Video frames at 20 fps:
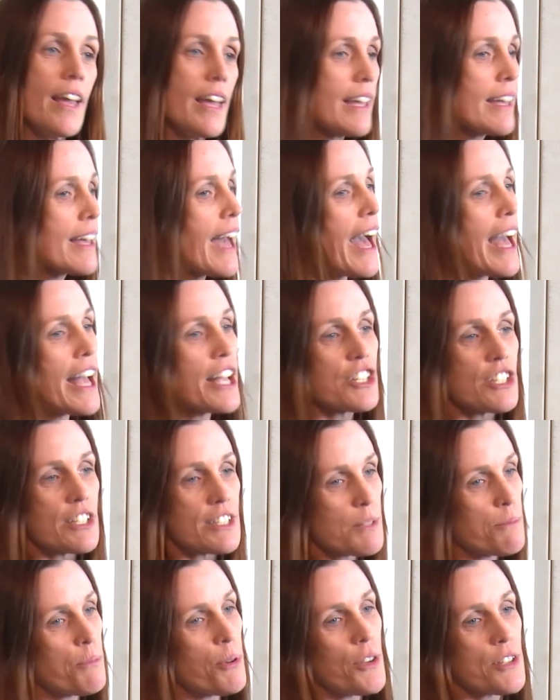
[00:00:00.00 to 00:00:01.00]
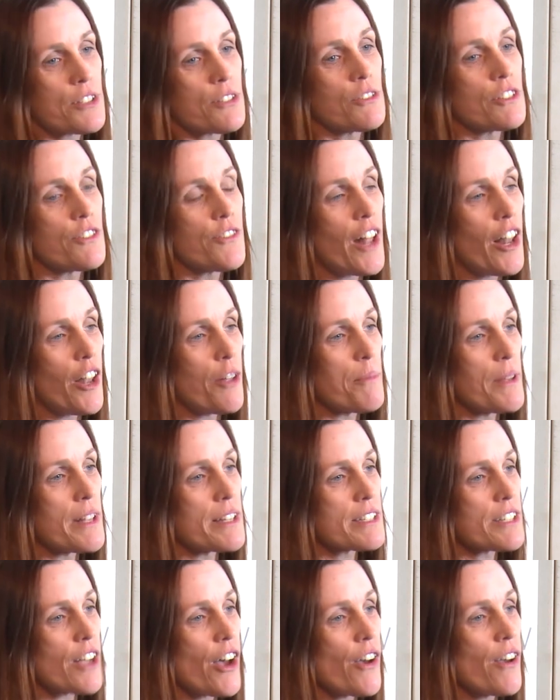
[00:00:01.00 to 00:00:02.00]
engage in some personal
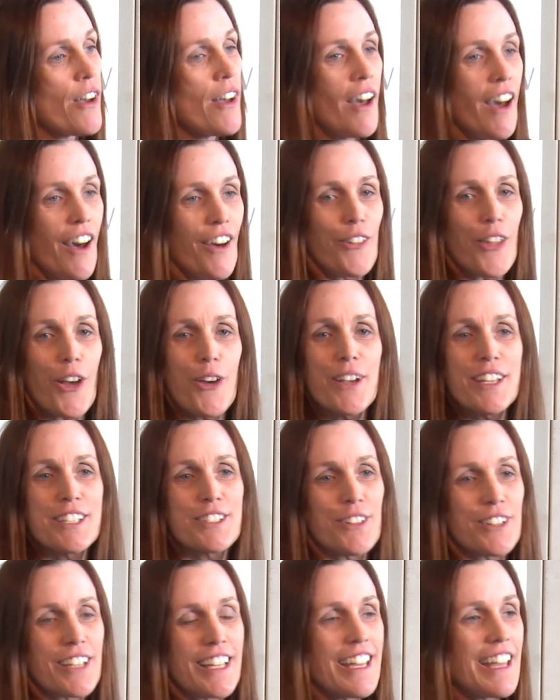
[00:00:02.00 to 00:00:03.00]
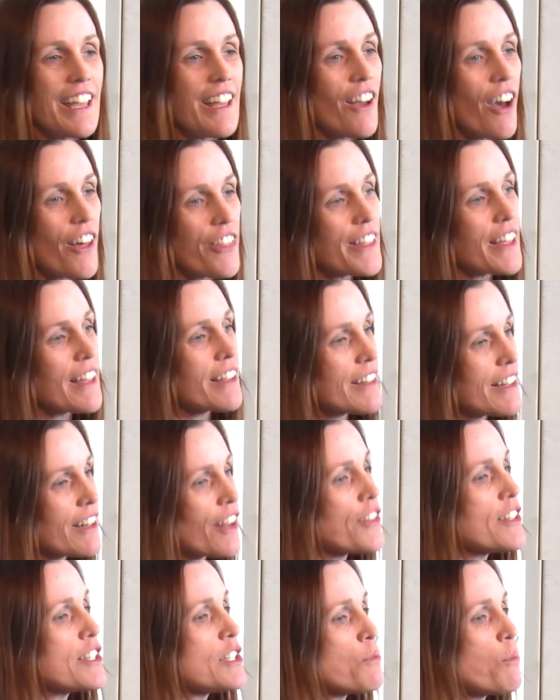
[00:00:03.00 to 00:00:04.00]
development. So although he's not here, I think, you
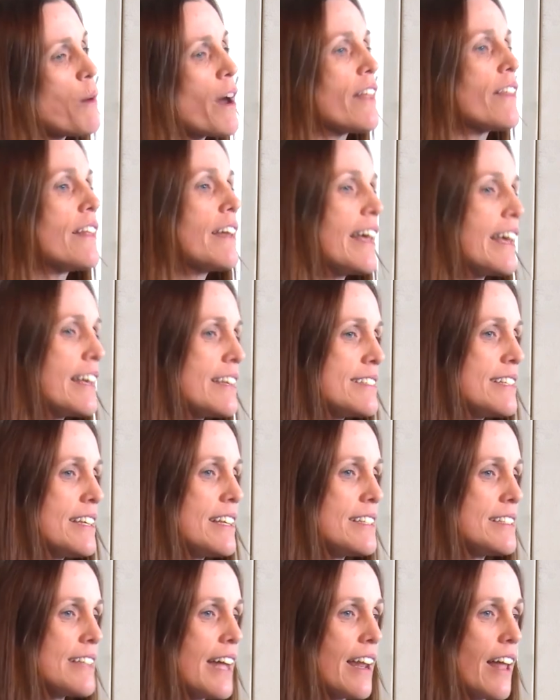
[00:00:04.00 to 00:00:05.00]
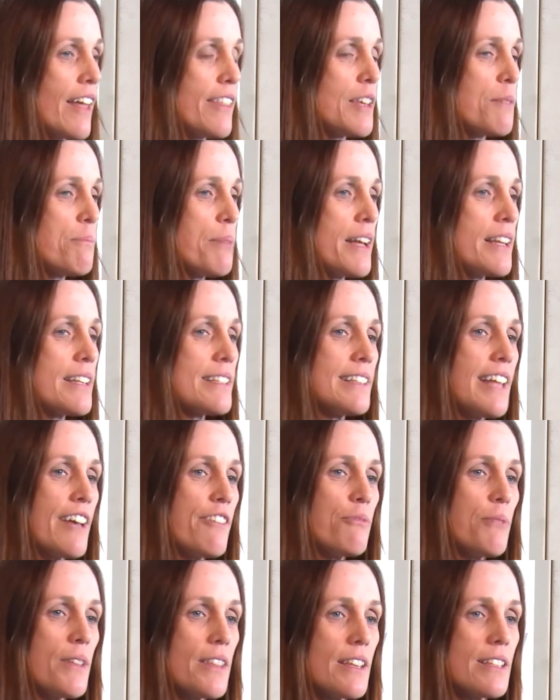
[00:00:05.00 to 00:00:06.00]
know, this is one of the legacies that I think Peter's
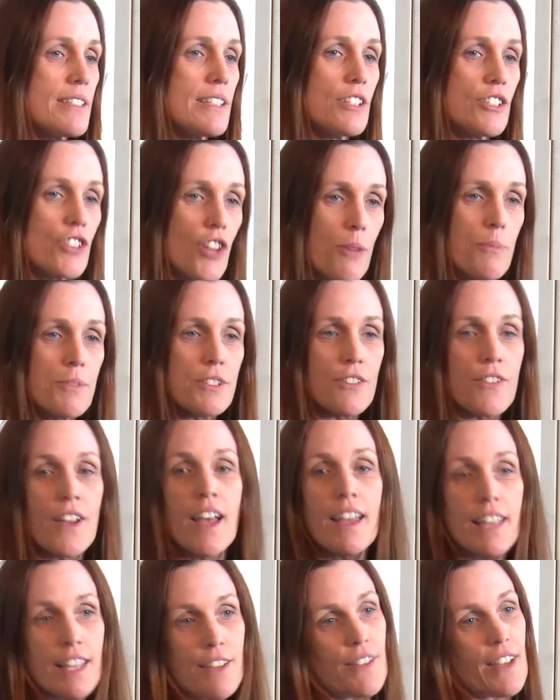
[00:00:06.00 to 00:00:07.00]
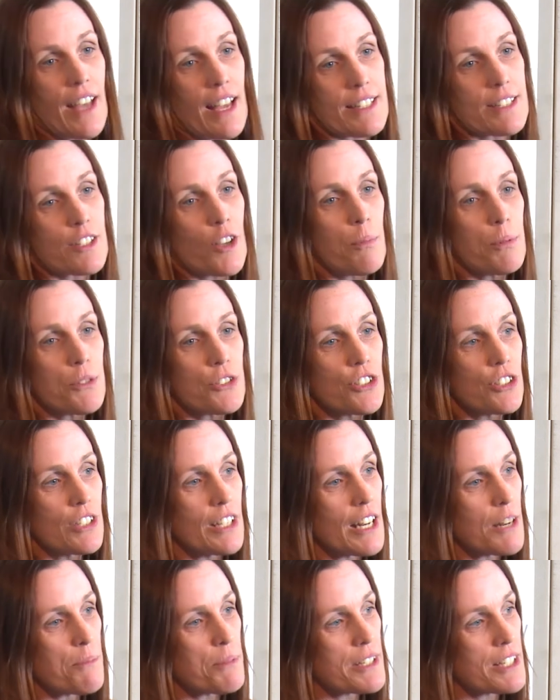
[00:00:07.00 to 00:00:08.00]
left with us in terms of giving us the
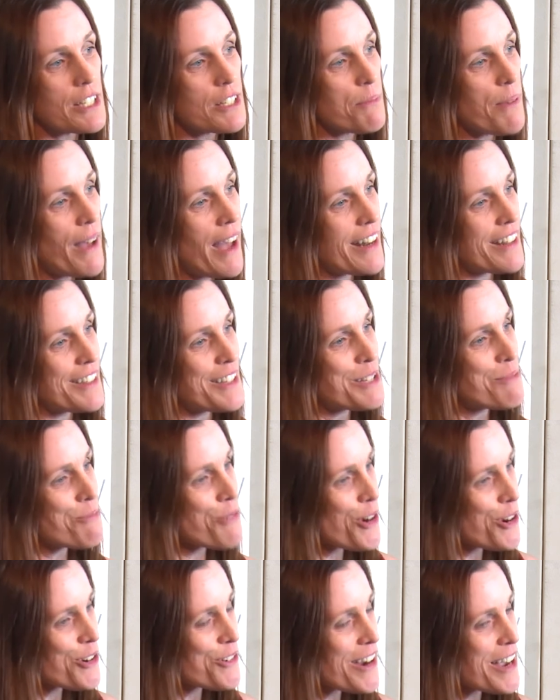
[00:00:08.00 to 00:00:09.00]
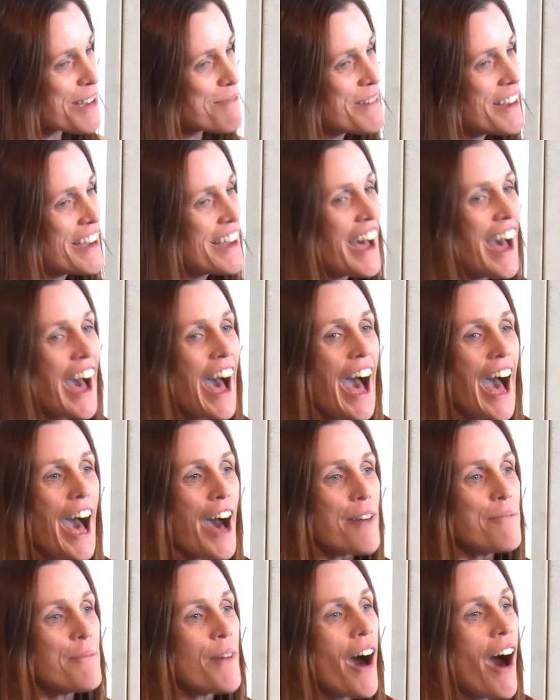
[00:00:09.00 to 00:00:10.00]
opportunity to participate in this program.
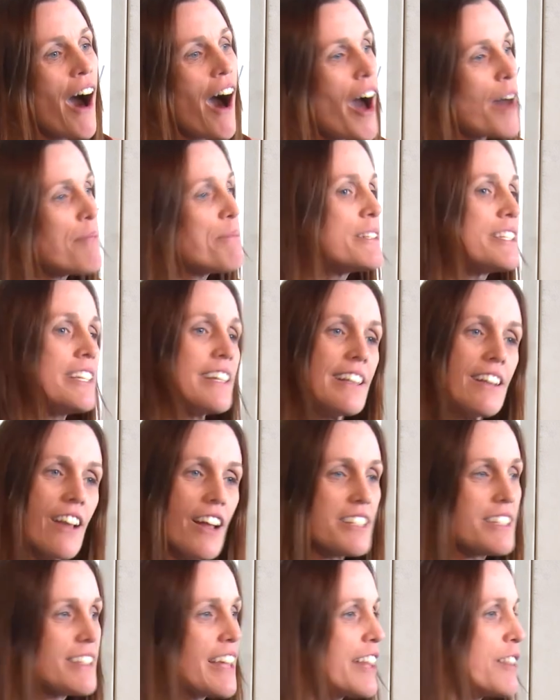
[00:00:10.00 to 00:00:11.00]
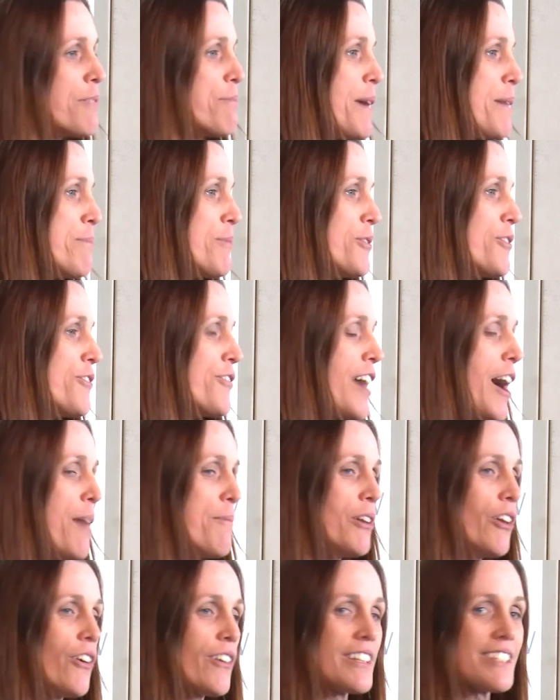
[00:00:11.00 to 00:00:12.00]
I'd particularly like to thank the people who've come
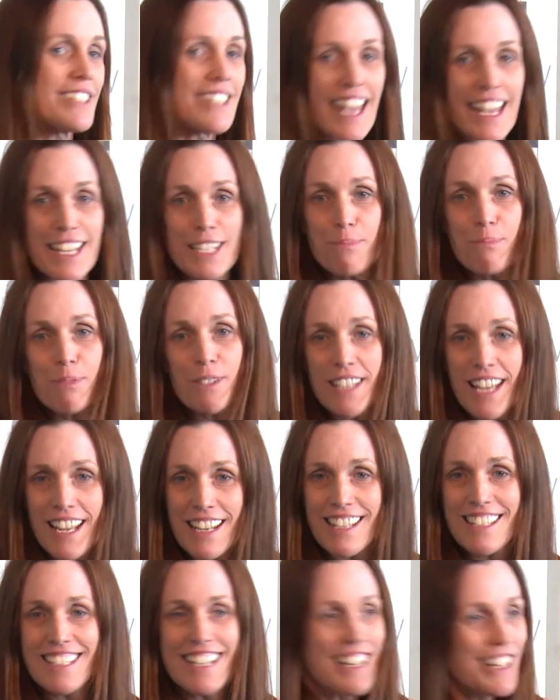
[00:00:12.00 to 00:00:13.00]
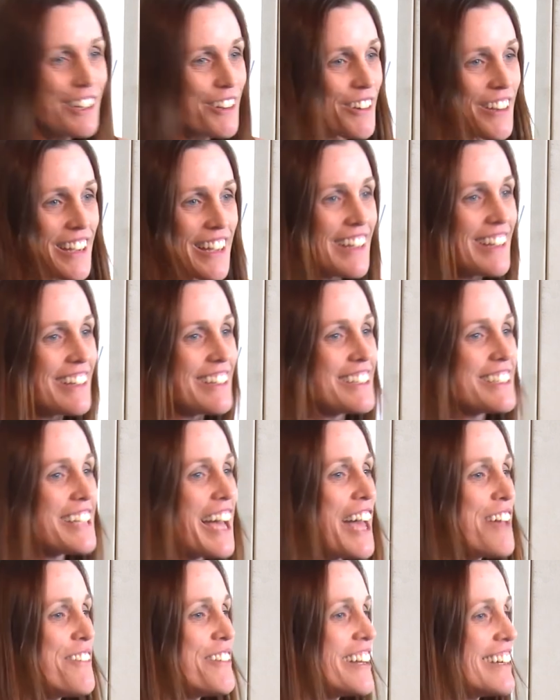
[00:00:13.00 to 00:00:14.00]
along as guest presenters, Hilary and
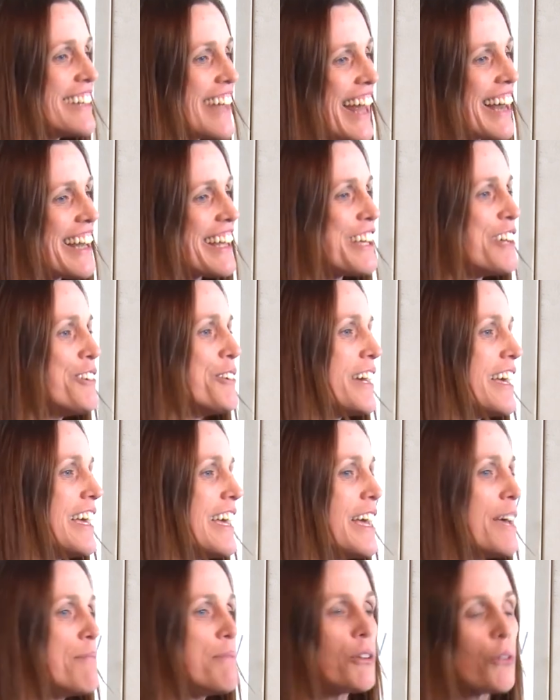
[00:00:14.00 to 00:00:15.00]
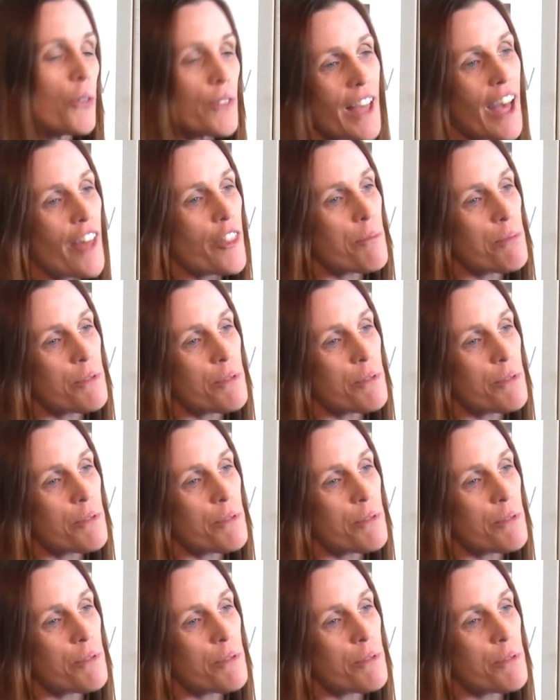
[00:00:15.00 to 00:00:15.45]
David and Natalie, who are here, but all the other